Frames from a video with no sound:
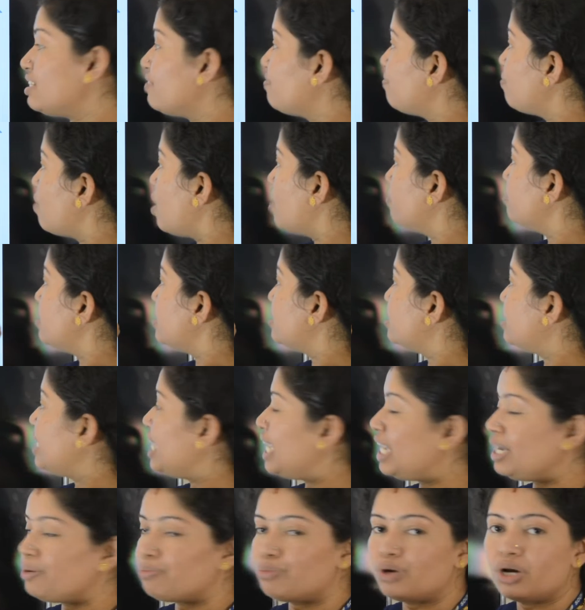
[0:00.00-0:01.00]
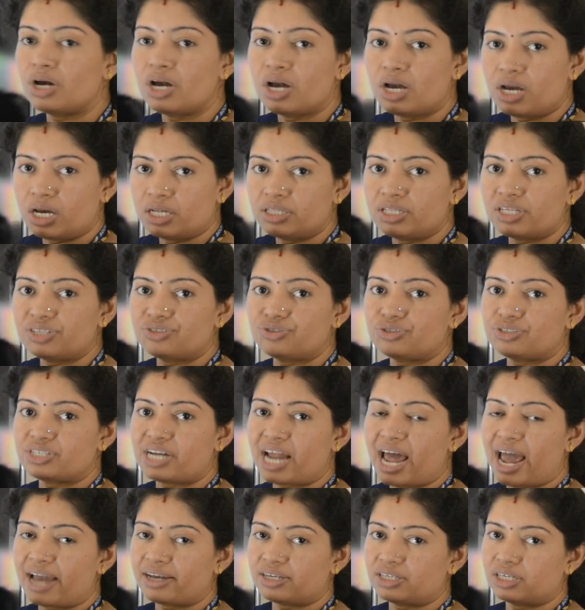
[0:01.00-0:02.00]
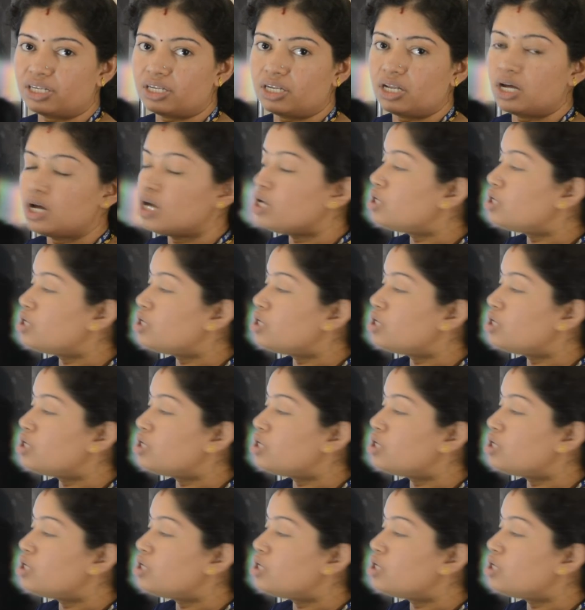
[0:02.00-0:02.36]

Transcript: from the same this triangle.